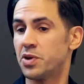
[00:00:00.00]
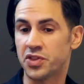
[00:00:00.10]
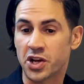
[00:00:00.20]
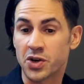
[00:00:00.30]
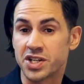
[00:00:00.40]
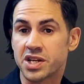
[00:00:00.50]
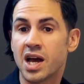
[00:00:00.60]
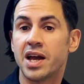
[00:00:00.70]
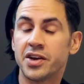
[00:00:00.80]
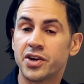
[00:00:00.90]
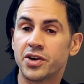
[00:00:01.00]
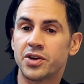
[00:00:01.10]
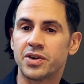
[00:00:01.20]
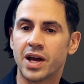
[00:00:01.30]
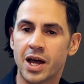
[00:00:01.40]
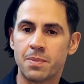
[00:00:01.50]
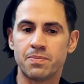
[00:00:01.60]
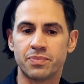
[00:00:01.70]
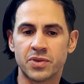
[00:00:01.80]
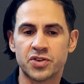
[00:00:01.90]
but their entire
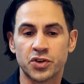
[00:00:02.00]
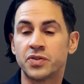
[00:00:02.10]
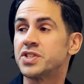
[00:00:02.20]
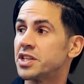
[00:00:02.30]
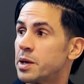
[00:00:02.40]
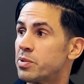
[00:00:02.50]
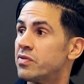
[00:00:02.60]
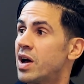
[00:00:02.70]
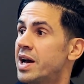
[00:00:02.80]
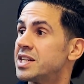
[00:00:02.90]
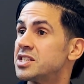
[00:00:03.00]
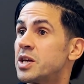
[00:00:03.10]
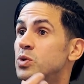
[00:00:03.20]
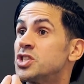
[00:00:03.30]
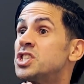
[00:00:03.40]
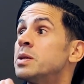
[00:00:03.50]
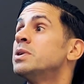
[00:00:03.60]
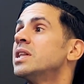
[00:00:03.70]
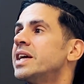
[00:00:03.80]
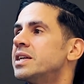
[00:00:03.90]
service that they provide is they will
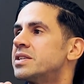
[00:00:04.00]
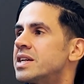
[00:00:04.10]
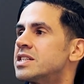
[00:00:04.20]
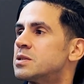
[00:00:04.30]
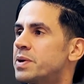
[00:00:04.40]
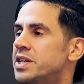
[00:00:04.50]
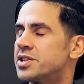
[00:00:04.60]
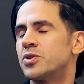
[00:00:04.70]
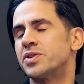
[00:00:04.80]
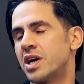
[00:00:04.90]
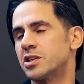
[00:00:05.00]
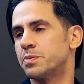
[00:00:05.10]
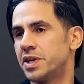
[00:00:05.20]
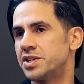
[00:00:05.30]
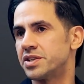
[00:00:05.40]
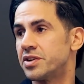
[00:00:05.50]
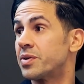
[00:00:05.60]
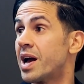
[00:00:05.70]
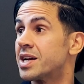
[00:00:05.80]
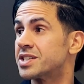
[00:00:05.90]
simulate dentist-patient or doctor-patient
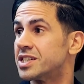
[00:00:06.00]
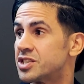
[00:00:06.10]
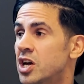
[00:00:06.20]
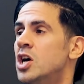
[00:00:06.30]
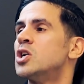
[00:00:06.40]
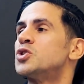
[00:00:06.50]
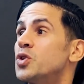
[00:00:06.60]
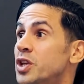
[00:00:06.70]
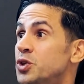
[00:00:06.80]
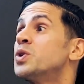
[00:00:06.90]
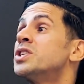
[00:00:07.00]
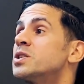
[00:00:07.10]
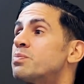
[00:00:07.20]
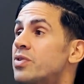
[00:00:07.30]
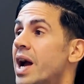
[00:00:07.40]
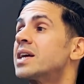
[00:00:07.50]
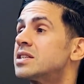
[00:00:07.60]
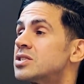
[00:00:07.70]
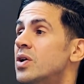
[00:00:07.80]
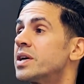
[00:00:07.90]
interactions so that you can just
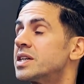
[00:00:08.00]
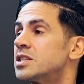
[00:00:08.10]
practice talking